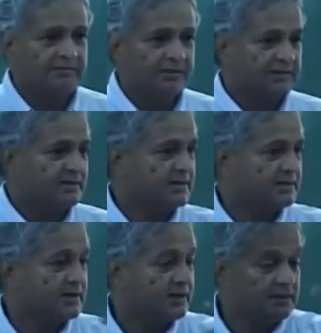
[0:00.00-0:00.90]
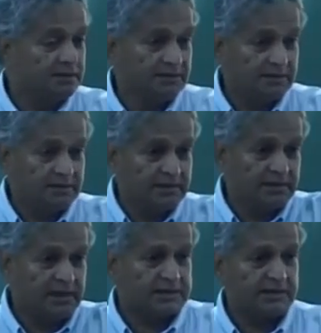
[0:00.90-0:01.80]
whether it is a
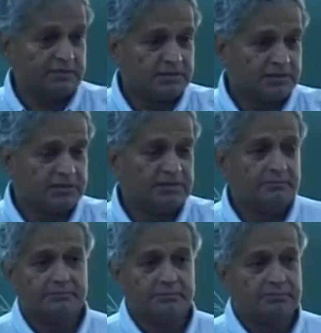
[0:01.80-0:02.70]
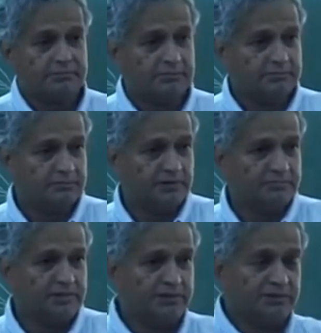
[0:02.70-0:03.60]
contra rotating,
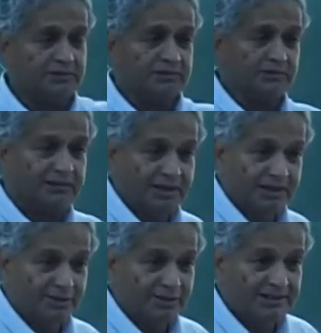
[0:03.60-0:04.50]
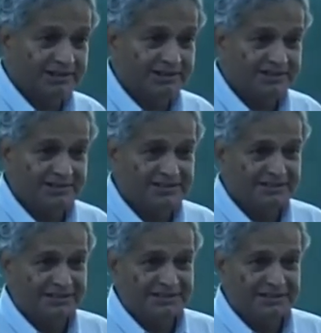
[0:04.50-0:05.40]
one main rotor, one tail rotor
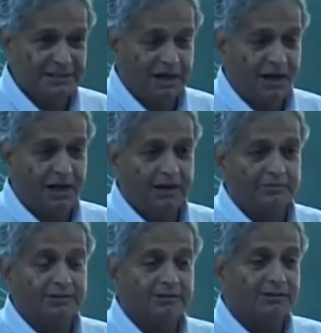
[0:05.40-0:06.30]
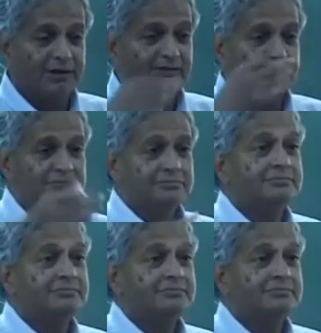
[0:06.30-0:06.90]
or whether you have